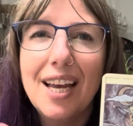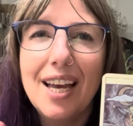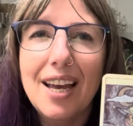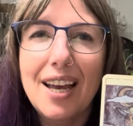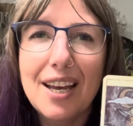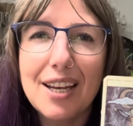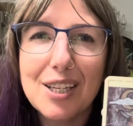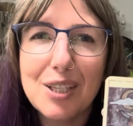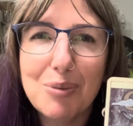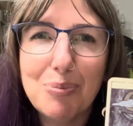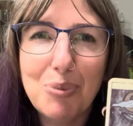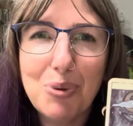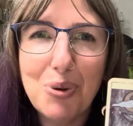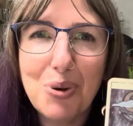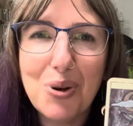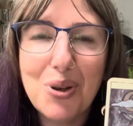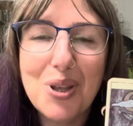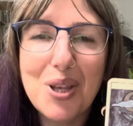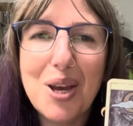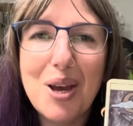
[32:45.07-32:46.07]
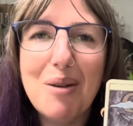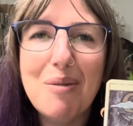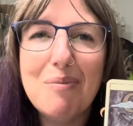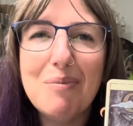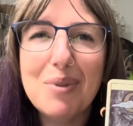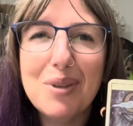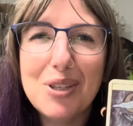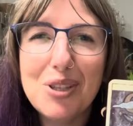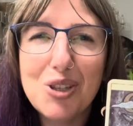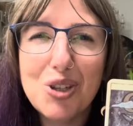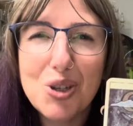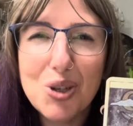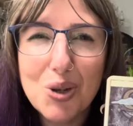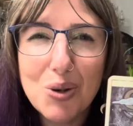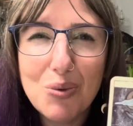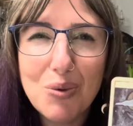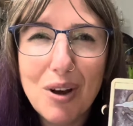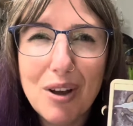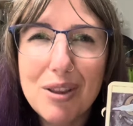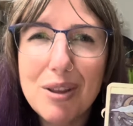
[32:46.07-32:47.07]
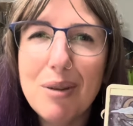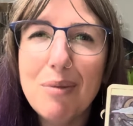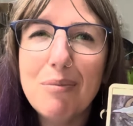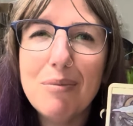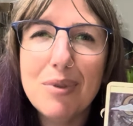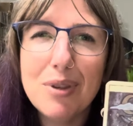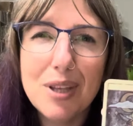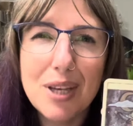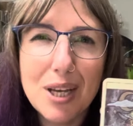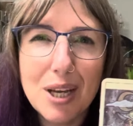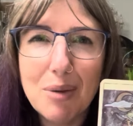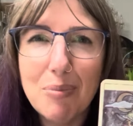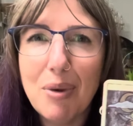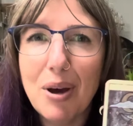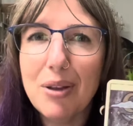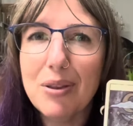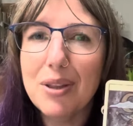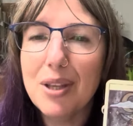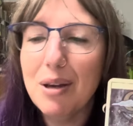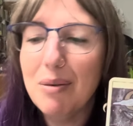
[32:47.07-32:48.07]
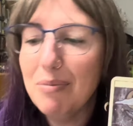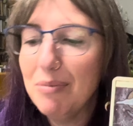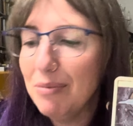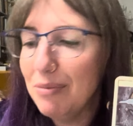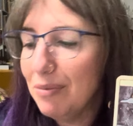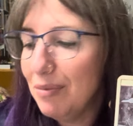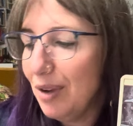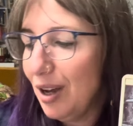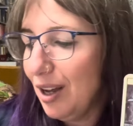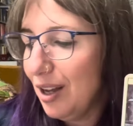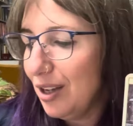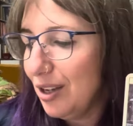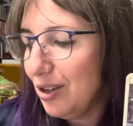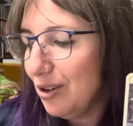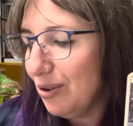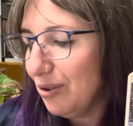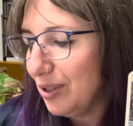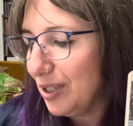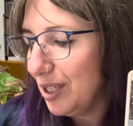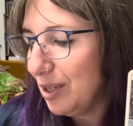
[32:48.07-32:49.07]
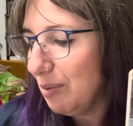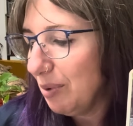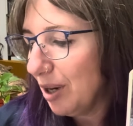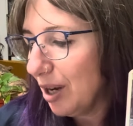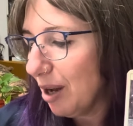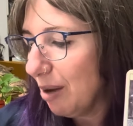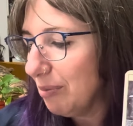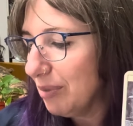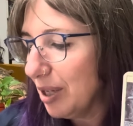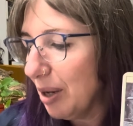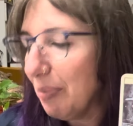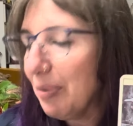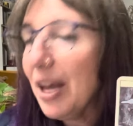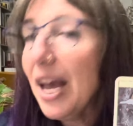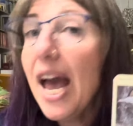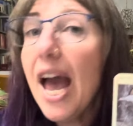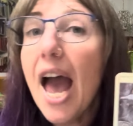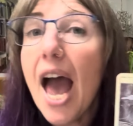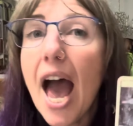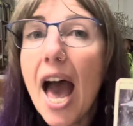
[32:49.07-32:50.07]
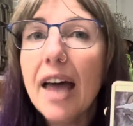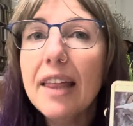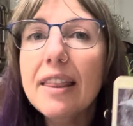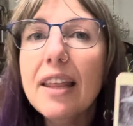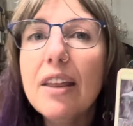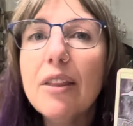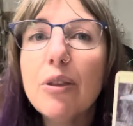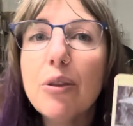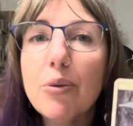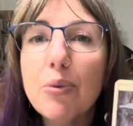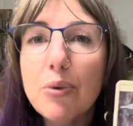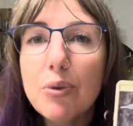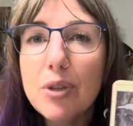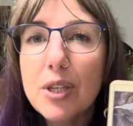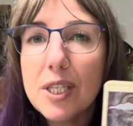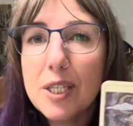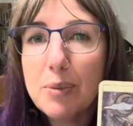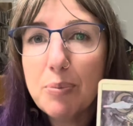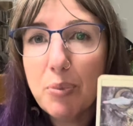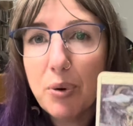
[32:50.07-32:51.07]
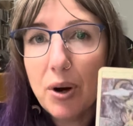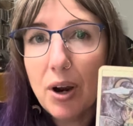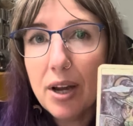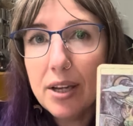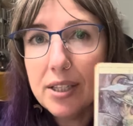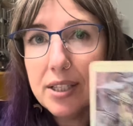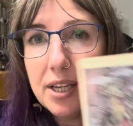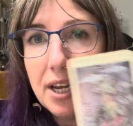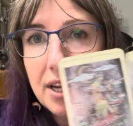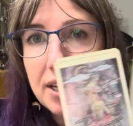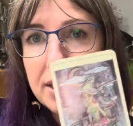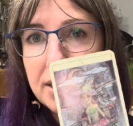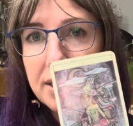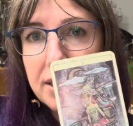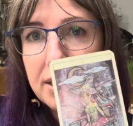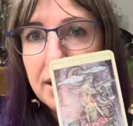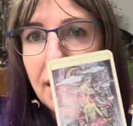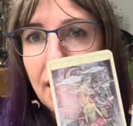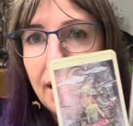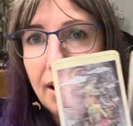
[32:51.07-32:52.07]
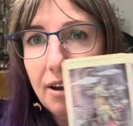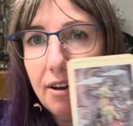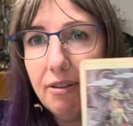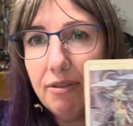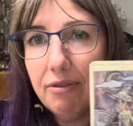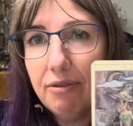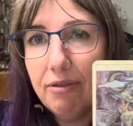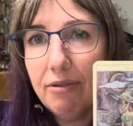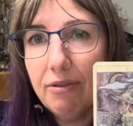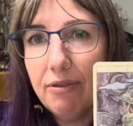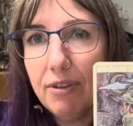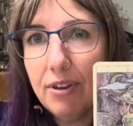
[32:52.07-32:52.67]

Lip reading: explore them, chew on them, think about them, see what comes up. And then through this process of